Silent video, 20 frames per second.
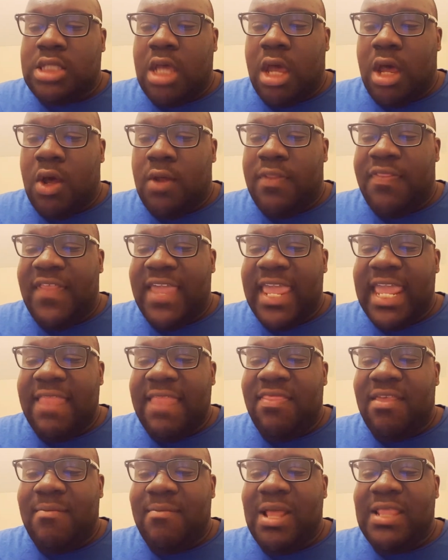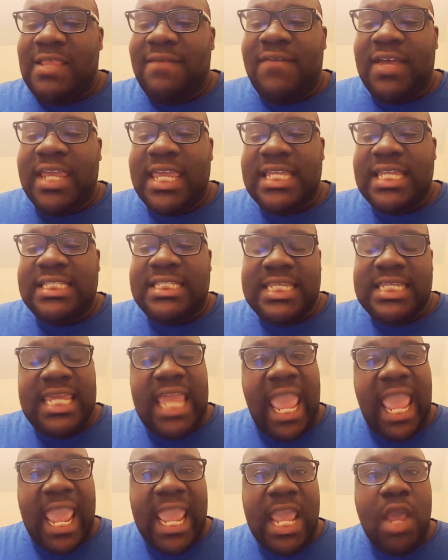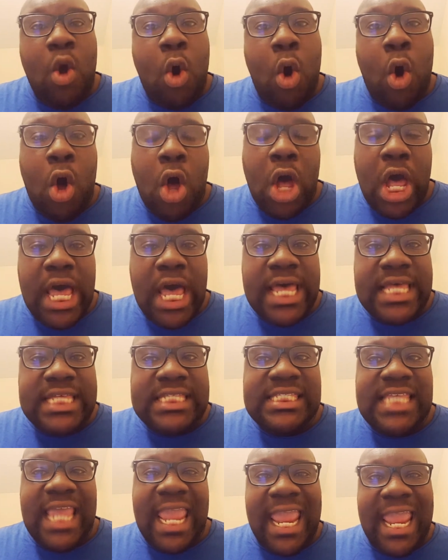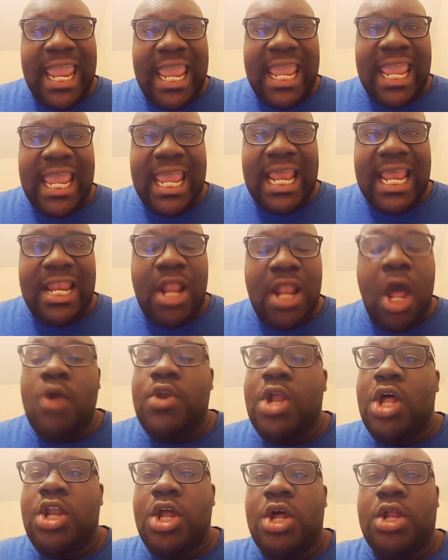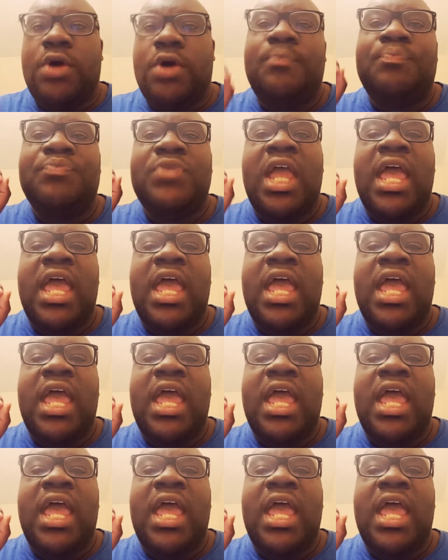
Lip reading: So then the motherfucking DA calls, and oh no,